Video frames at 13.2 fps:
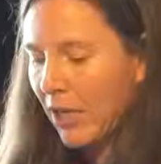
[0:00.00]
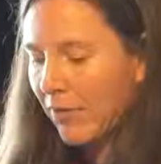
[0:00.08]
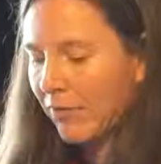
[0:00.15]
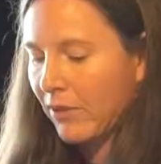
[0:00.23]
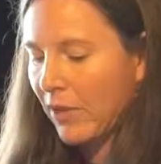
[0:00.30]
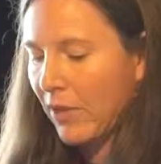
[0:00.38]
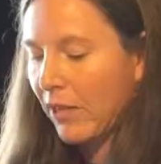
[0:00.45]

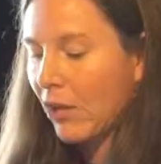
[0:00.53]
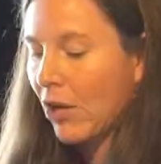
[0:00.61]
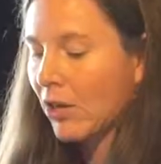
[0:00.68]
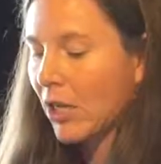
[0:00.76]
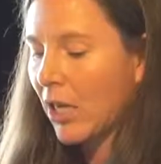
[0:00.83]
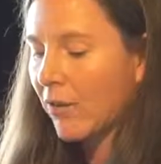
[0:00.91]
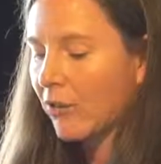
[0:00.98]
laughter and
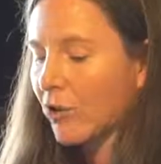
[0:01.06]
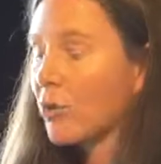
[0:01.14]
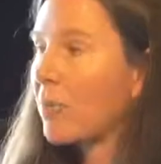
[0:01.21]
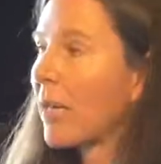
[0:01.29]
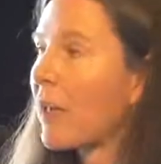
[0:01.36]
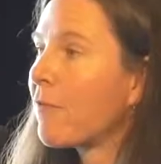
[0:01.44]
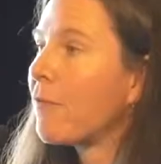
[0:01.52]
unlaughter to
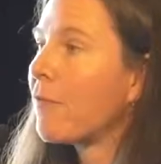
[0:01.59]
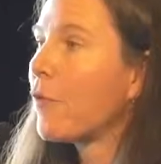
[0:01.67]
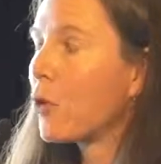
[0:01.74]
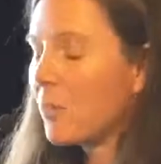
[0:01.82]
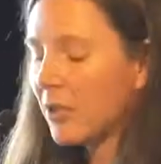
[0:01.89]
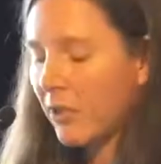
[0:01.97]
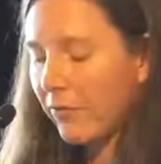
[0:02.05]
play a
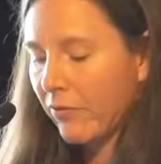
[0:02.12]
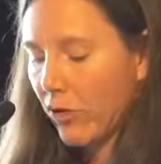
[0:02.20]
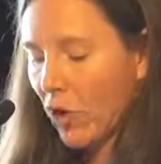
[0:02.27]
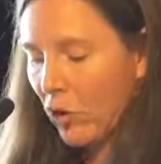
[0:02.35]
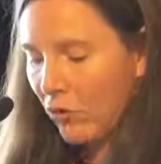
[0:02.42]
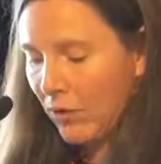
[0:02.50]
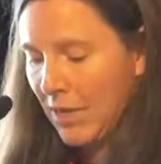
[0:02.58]
formative
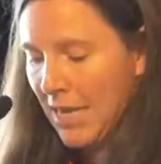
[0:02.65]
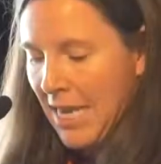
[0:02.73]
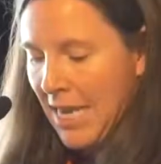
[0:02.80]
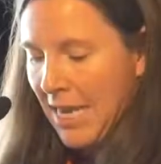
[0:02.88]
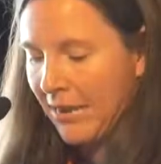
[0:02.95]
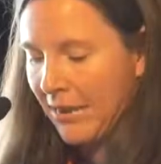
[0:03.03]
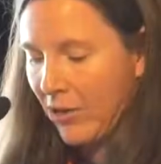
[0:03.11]
role
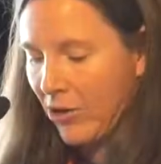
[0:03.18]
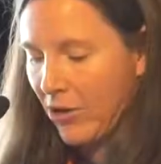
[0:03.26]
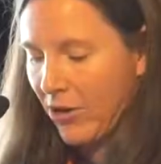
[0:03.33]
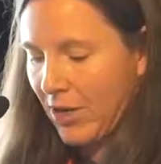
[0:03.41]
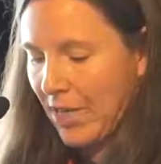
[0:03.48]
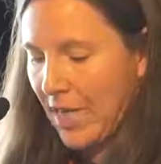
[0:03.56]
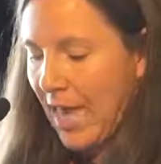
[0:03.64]
in the
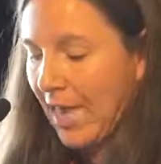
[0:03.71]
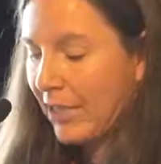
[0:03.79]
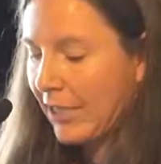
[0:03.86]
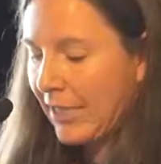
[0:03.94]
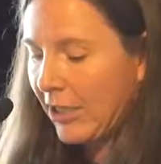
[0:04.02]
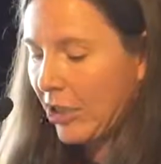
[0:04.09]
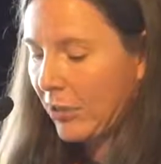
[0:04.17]
learning and
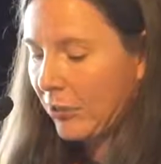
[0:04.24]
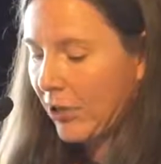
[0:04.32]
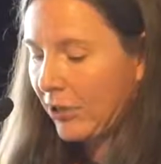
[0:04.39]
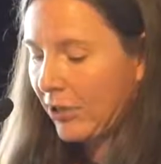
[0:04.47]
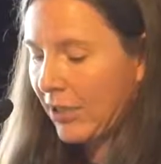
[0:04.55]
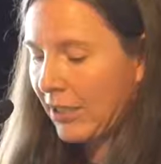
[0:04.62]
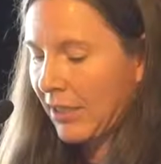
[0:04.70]
teaching
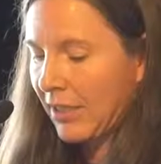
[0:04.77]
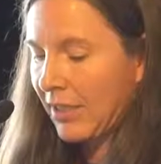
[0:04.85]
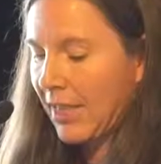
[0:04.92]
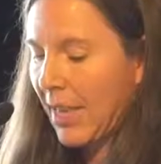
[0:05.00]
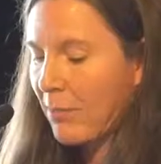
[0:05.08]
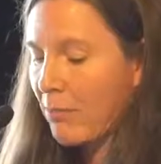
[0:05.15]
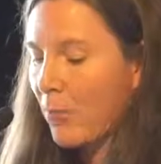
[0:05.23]
processes
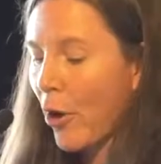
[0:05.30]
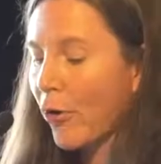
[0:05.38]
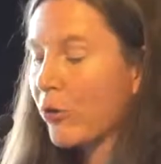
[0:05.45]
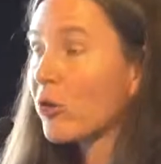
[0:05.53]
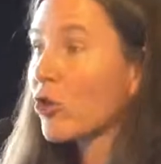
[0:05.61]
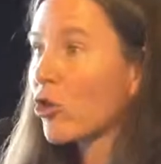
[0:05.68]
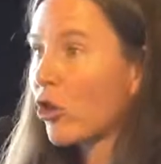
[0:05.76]
that
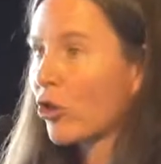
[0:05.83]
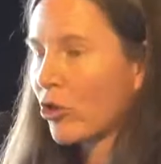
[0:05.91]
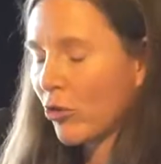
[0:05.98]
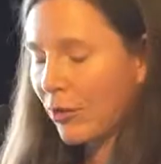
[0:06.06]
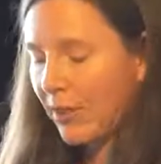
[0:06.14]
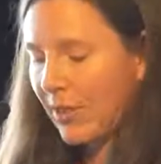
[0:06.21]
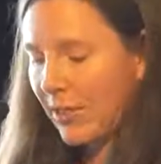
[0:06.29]
impose
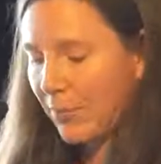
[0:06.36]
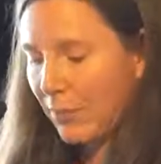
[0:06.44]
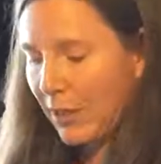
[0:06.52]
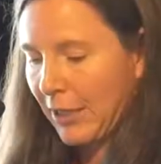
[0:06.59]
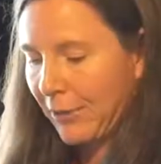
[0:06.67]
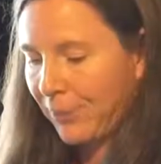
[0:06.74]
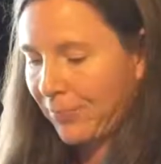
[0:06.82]
social
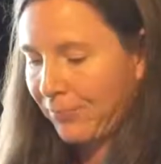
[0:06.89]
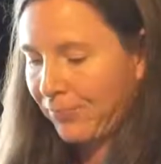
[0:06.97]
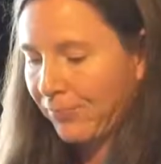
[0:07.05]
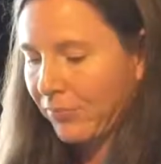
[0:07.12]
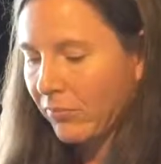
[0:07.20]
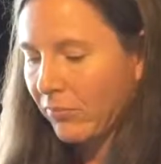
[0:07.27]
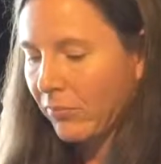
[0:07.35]
discipline.
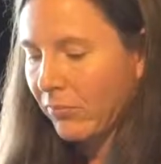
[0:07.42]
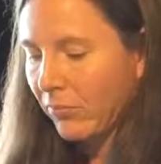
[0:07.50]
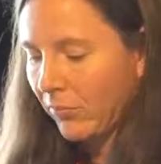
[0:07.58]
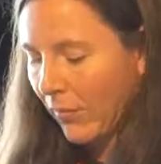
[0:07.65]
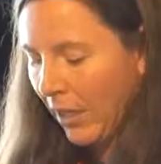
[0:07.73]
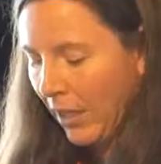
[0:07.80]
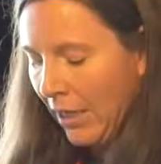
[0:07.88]

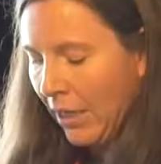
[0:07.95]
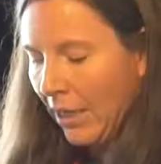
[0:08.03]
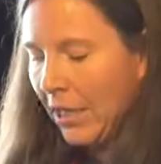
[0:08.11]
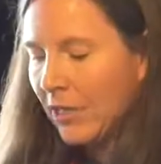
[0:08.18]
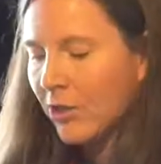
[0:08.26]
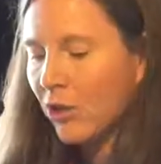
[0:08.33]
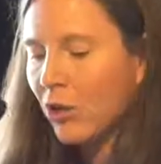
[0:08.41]

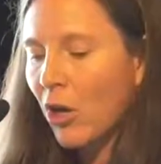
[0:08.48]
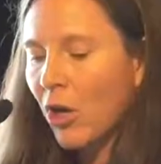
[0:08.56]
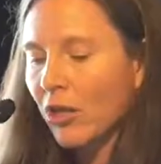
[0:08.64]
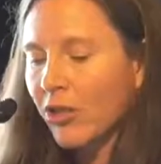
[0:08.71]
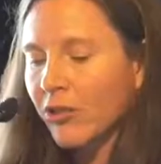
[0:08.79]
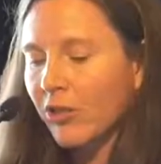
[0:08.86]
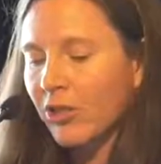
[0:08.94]
So
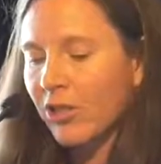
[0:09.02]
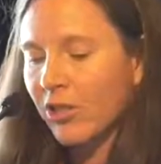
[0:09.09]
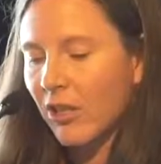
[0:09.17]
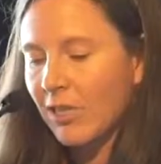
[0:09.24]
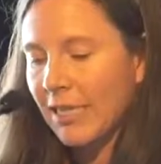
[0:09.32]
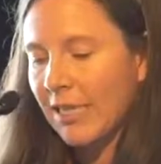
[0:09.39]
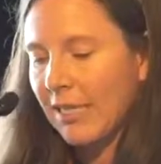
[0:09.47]
cultural
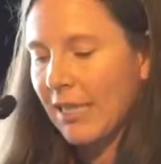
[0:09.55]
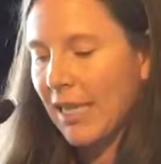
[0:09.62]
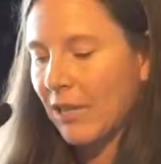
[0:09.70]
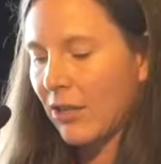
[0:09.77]
studies and